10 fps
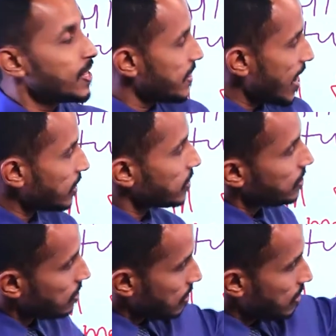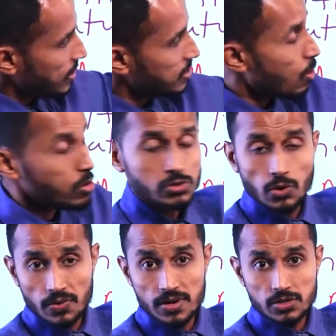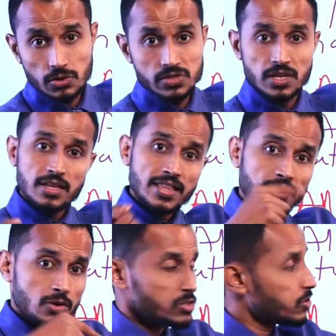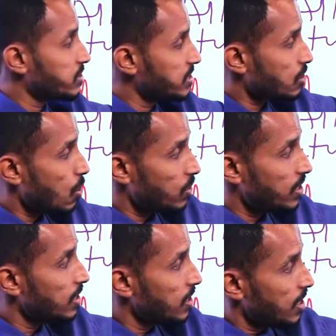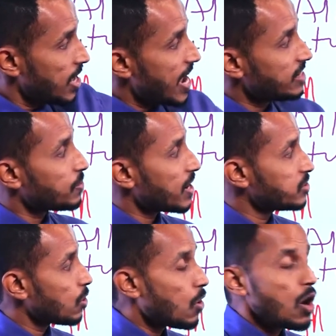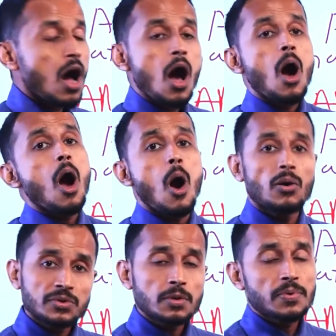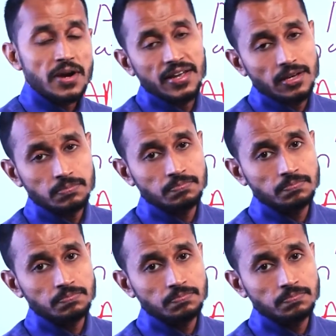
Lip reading: That is also a resource. That resource is called enterprise or entrepreneur.